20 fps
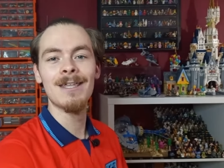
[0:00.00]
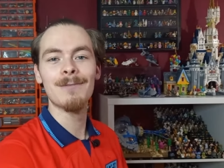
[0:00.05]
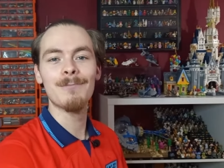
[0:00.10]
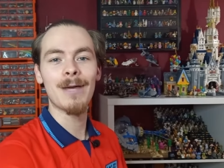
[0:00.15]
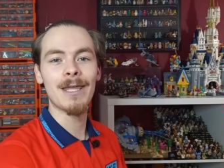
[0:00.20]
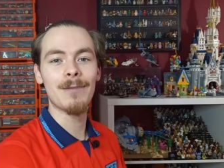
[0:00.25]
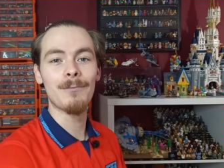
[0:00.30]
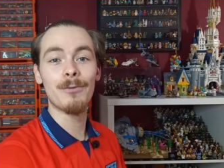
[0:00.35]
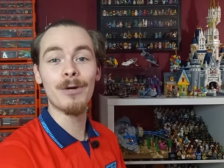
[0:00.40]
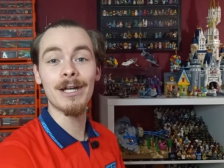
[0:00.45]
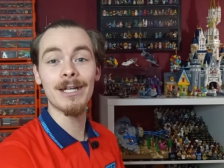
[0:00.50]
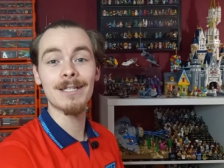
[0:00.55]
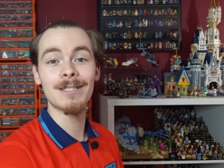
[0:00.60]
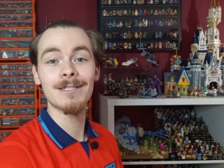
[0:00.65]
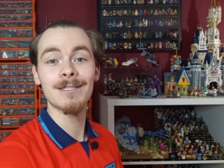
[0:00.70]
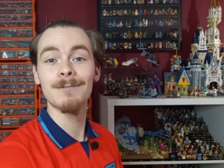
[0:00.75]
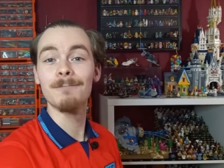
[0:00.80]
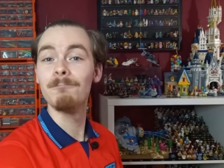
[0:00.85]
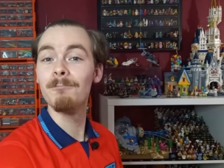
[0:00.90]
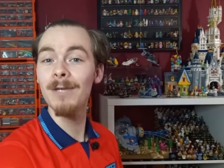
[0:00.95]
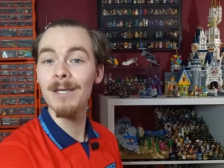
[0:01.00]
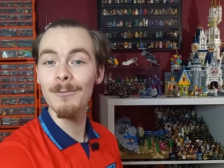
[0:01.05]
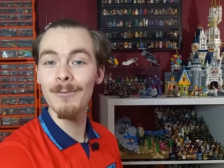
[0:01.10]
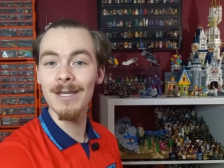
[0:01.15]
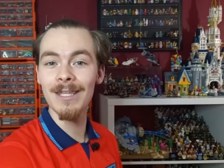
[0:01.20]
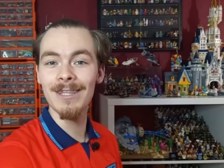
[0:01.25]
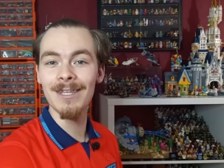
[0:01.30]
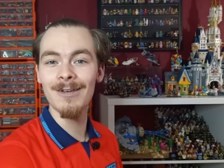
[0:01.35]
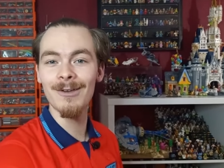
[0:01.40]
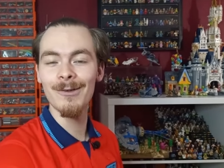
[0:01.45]
May the bricks be
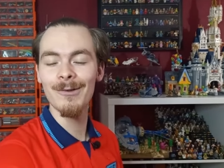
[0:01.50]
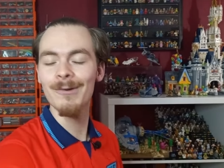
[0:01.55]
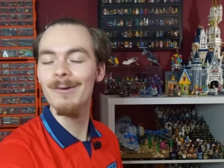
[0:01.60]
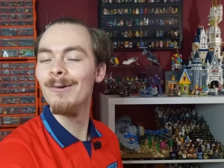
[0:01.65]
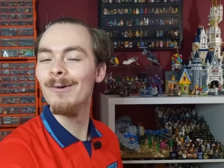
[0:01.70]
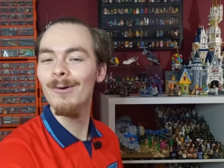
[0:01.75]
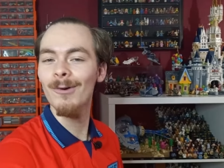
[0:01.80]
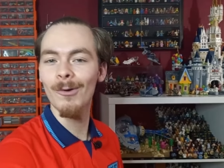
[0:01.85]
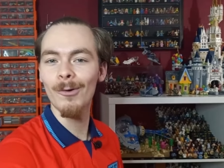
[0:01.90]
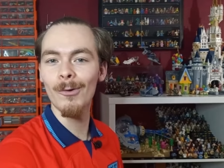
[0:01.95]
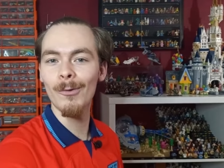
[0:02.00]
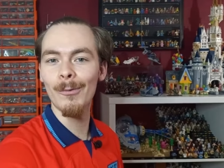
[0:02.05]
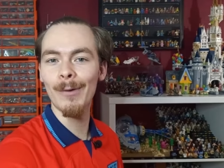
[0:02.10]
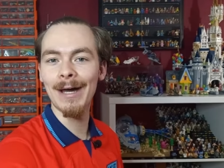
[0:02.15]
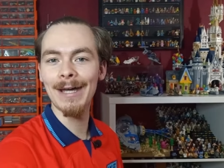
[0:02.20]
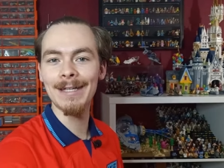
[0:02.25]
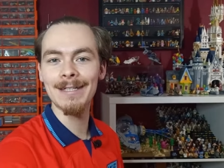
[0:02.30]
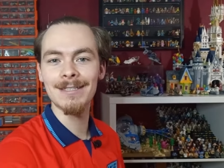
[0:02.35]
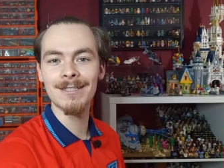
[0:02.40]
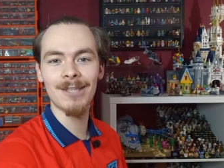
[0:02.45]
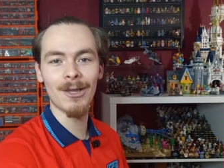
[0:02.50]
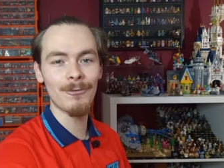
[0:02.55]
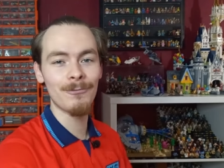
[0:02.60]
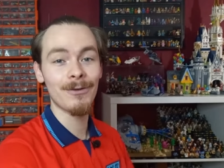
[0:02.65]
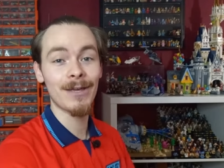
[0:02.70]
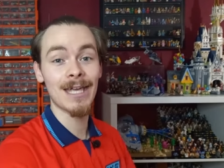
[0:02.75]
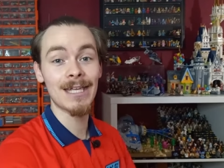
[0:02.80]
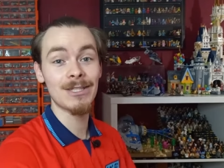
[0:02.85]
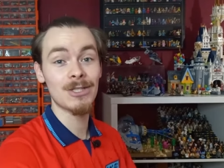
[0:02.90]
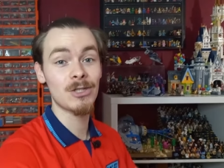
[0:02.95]
with you always. Don't
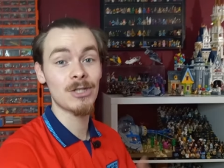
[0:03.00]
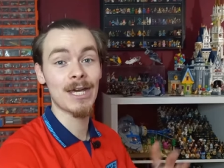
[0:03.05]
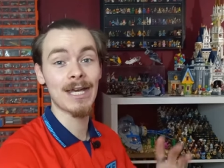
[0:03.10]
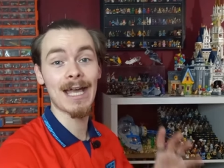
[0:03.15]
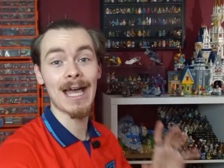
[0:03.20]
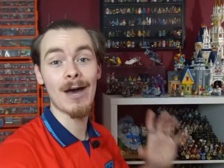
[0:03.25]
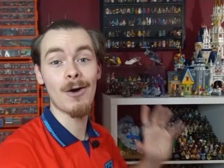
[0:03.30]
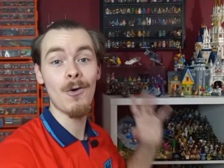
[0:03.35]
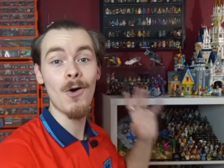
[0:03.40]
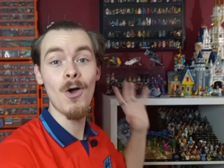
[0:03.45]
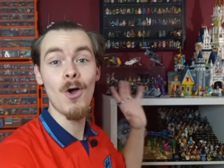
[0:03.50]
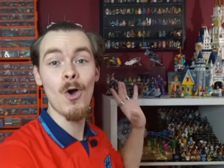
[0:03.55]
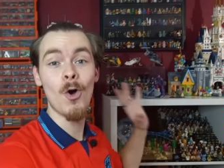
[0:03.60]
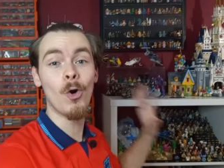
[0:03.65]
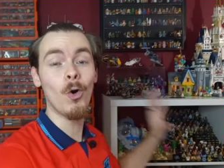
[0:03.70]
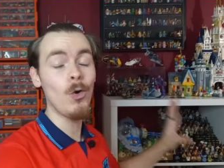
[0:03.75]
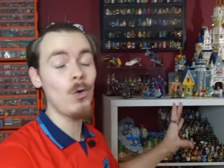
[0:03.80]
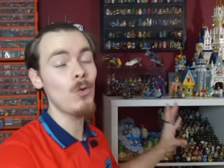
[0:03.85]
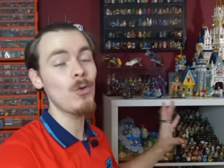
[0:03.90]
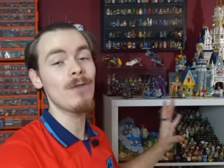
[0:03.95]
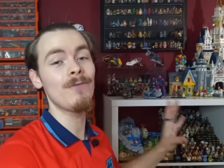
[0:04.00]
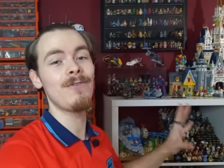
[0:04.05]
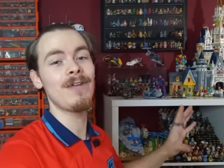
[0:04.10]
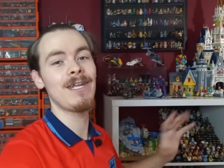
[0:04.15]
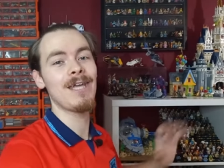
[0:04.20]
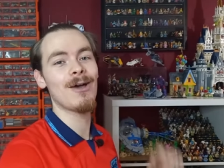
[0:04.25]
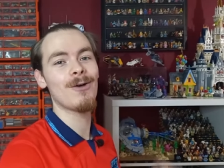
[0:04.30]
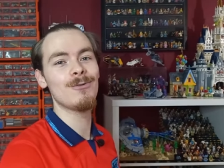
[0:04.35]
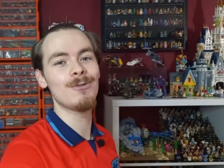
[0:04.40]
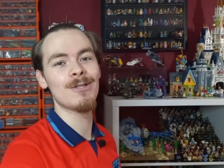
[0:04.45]
forget to check out all the
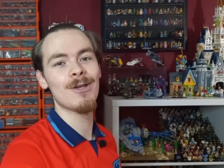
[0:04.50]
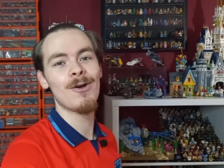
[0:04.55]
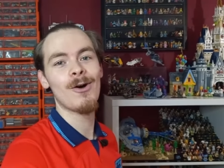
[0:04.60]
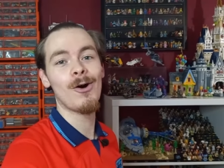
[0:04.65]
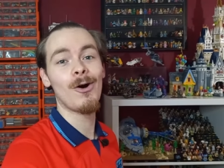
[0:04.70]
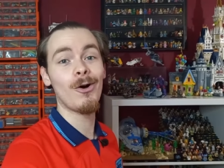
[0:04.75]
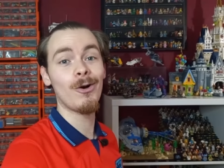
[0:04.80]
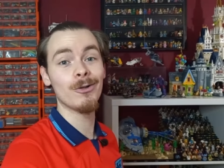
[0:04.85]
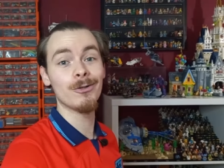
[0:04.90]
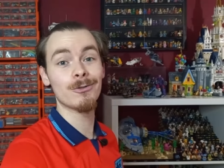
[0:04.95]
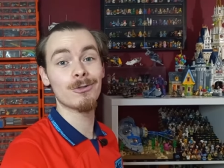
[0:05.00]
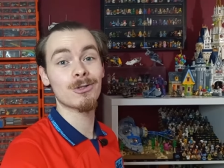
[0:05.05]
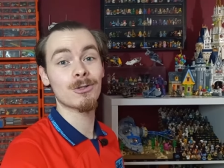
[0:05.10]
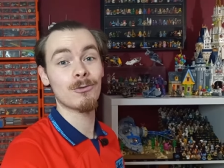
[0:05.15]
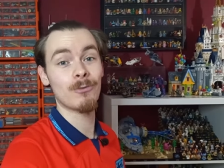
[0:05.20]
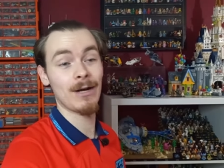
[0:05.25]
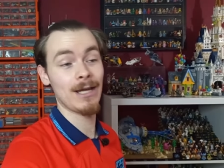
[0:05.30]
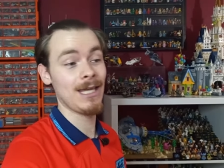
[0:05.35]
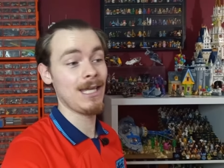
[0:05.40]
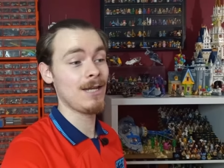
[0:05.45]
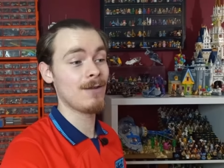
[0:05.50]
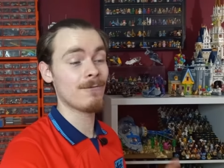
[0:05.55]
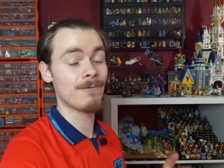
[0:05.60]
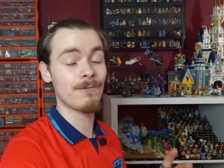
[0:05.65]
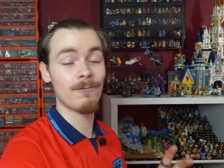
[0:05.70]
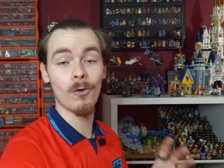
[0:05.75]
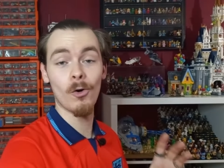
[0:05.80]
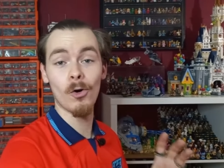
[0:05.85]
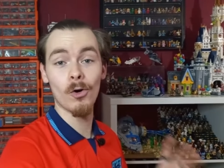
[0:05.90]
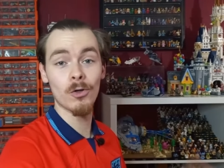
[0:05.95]
videos on screen
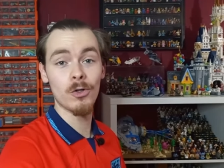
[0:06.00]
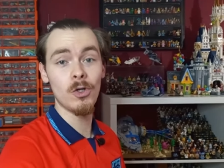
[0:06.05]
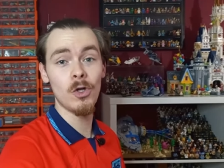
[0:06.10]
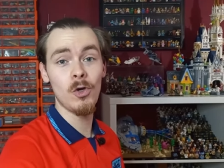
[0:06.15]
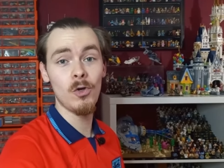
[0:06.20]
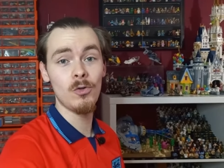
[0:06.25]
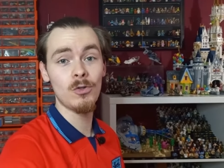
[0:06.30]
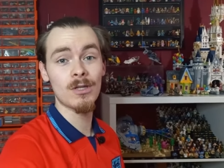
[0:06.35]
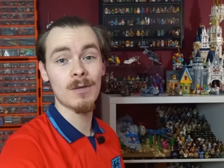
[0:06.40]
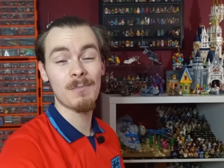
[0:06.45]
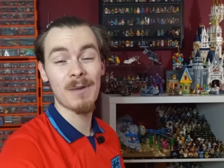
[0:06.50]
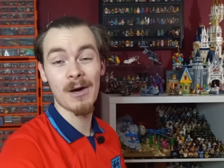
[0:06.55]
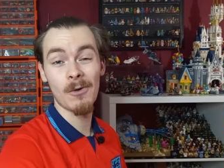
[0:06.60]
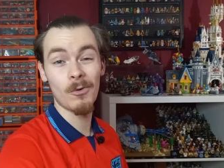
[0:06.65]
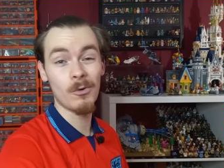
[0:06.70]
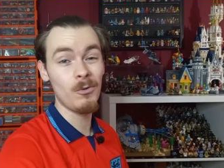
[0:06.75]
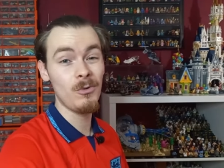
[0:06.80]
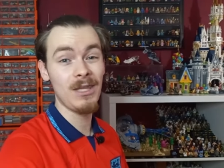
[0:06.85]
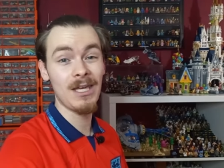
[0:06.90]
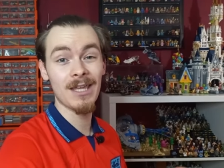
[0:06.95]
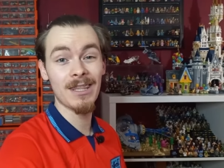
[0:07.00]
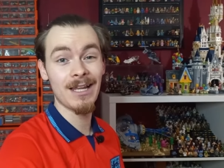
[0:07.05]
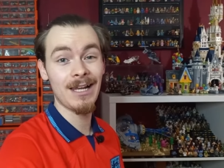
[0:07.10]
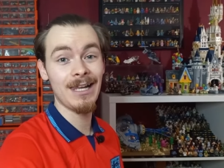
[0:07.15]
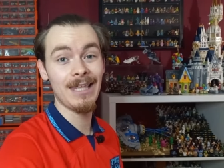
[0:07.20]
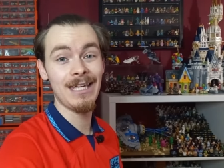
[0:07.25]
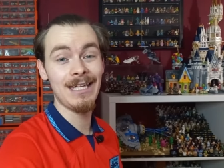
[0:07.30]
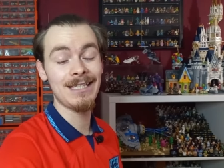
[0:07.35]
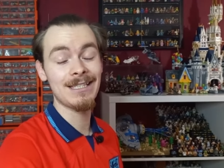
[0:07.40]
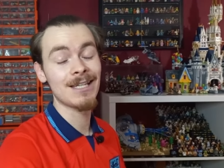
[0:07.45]
for news about all the other
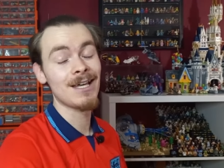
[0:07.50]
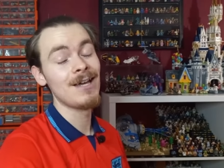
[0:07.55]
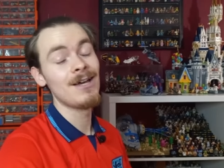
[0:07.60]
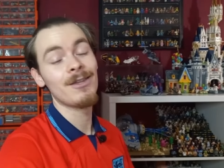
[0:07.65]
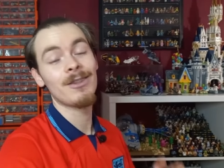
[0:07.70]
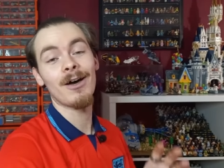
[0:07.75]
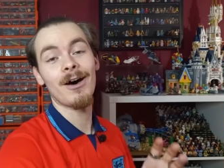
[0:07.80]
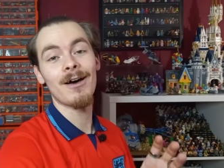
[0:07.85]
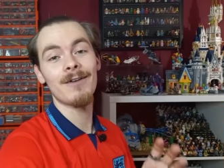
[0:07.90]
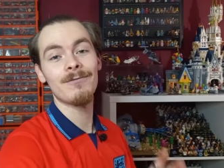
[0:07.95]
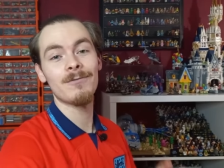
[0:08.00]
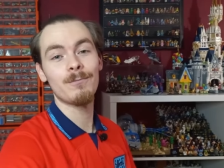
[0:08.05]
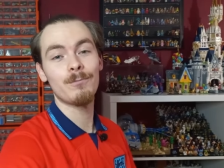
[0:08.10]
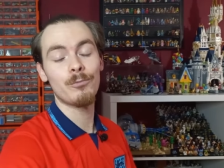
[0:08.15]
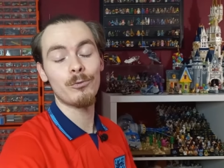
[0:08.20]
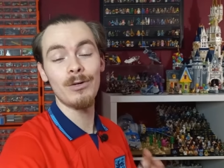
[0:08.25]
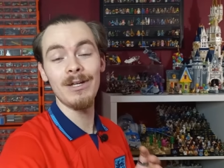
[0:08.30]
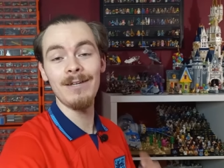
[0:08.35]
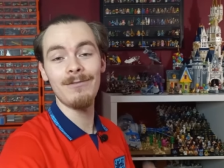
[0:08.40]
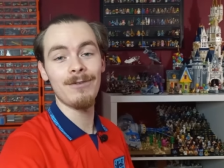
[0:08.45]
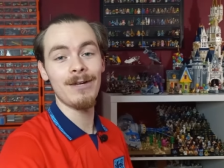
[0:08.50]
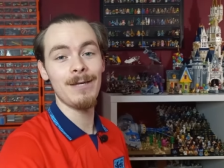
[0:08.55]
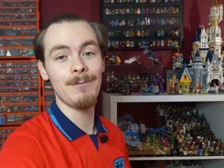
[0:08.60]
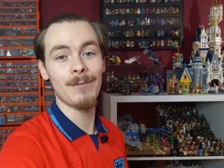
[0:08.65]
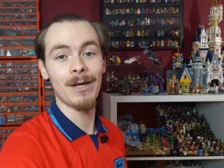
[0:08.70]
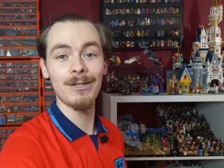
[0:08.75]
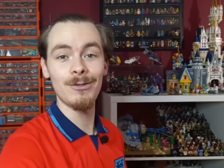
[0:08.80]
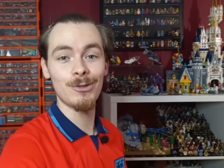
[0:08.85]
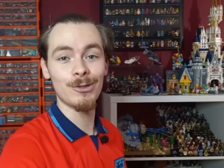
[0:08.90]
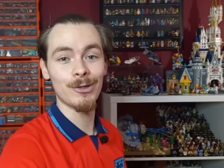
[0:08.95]
leaks that I've briefly
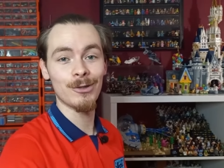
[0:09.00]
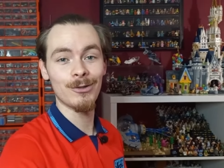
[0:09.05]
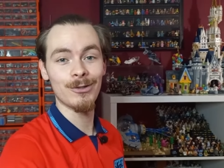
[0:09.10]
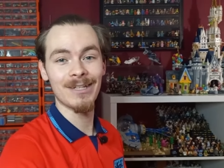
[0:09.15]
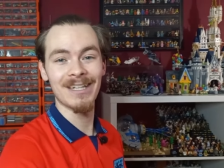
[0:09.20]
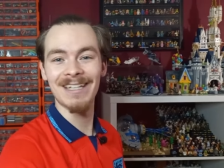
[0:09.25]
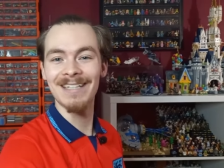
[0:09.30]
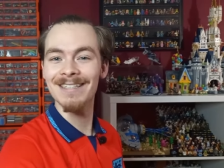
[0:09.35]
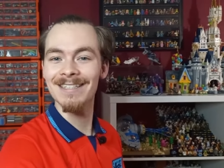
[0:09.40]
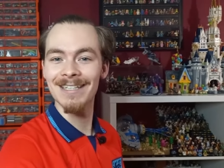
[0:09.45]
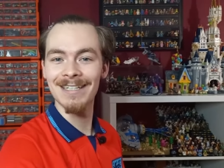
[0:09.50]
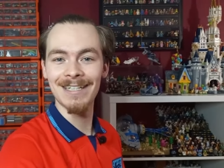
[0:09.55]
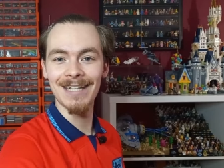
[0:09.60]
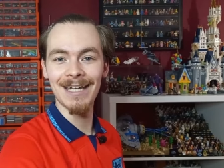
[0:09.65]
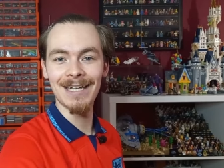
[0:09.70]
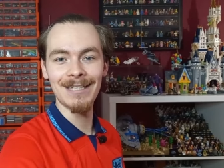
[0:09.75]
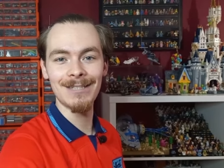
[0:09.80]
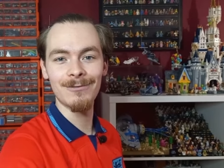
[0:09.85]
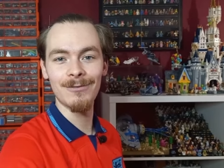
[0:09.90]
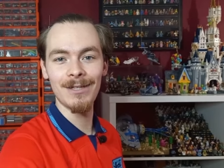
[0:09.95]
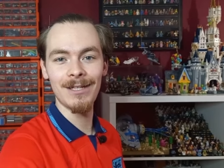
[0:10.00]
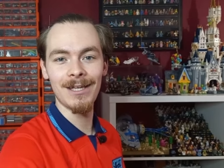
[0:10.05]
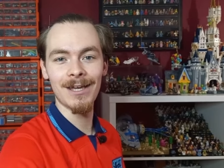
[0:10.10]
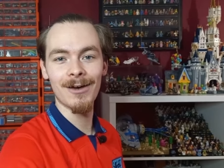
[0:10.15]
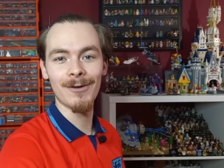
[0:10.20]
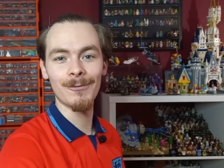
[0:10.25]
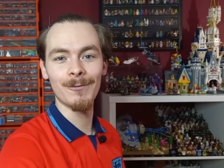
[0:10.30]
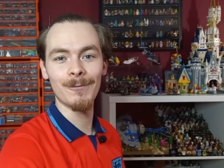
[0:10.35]
mentioned in today's video.